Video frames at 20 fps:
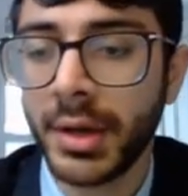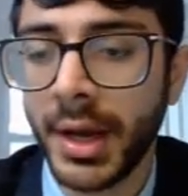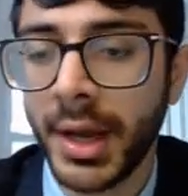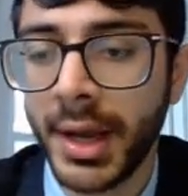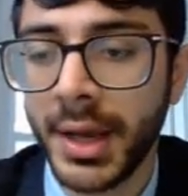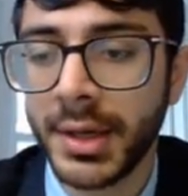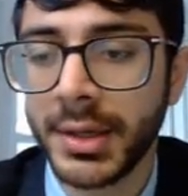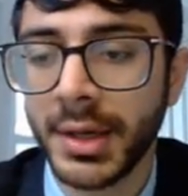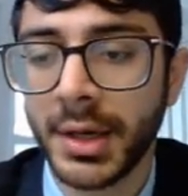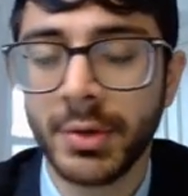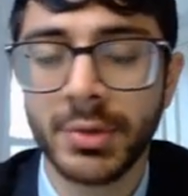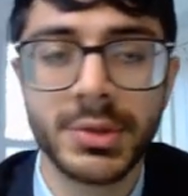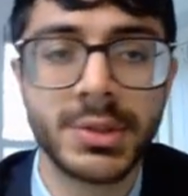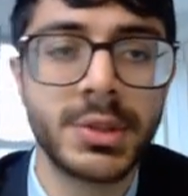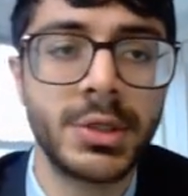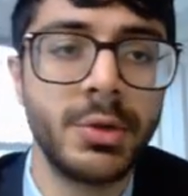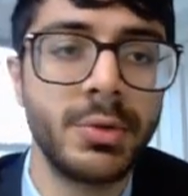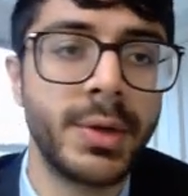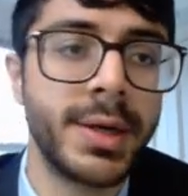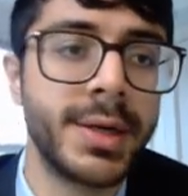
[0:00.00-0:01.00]
And I will
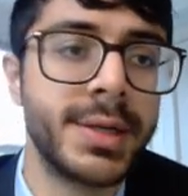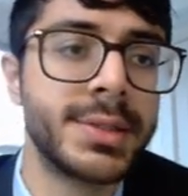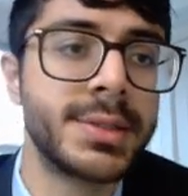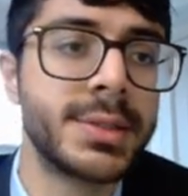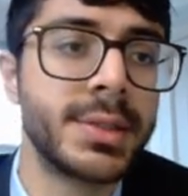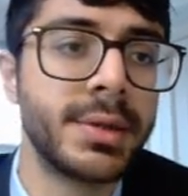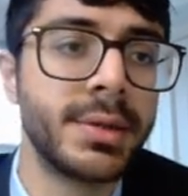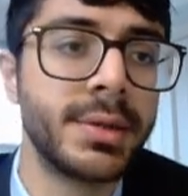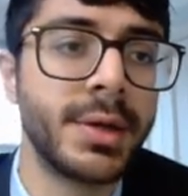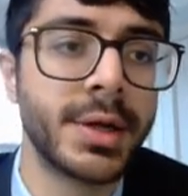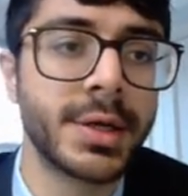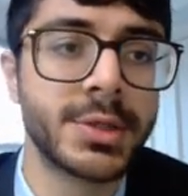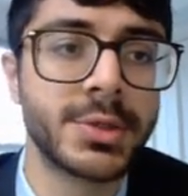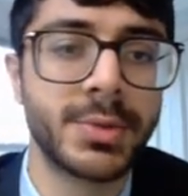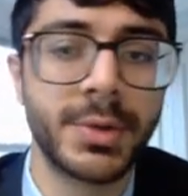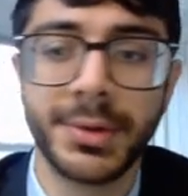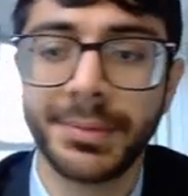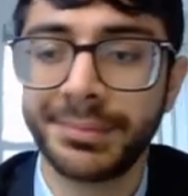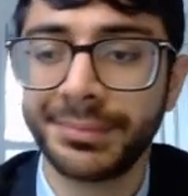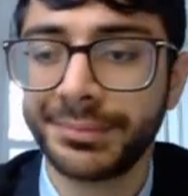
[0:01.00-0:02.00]
see you guys in the
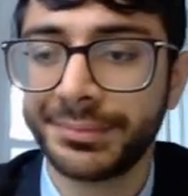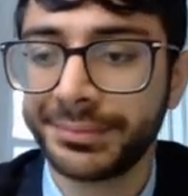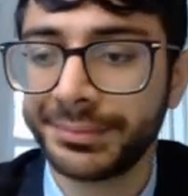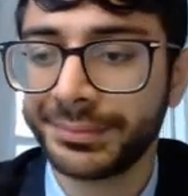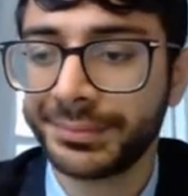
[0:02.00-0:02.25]
next one.